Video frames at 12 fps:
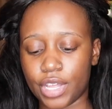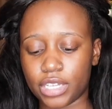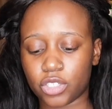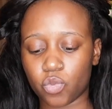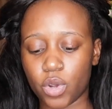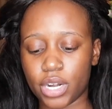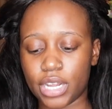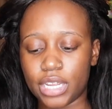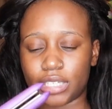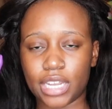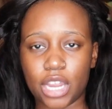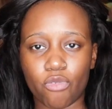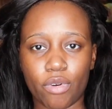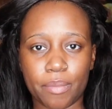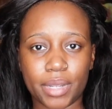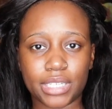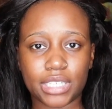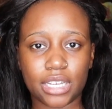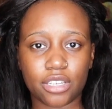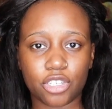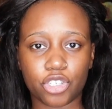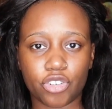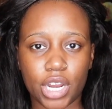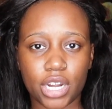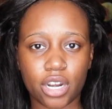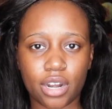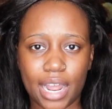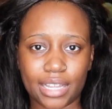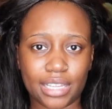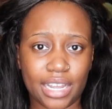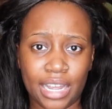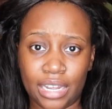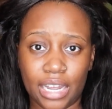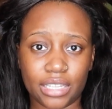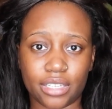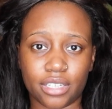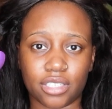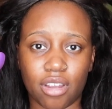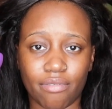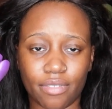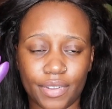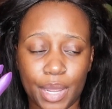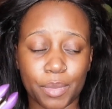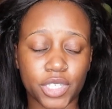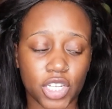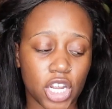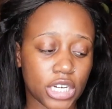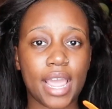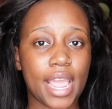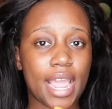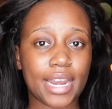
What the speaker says: This one is a Remington straightener. I think I got this off of Amazon.